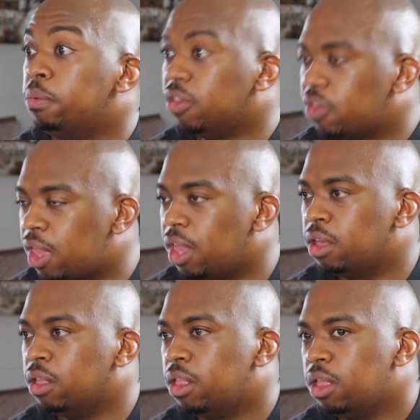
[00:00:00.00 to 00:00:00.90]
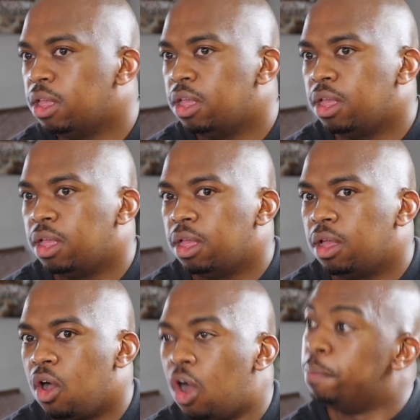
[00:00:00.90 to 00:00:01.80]
scale
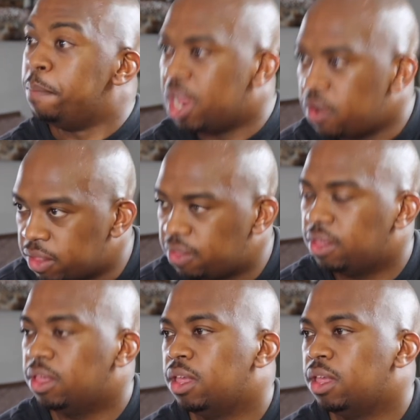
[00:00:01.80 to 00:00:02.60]
on merit.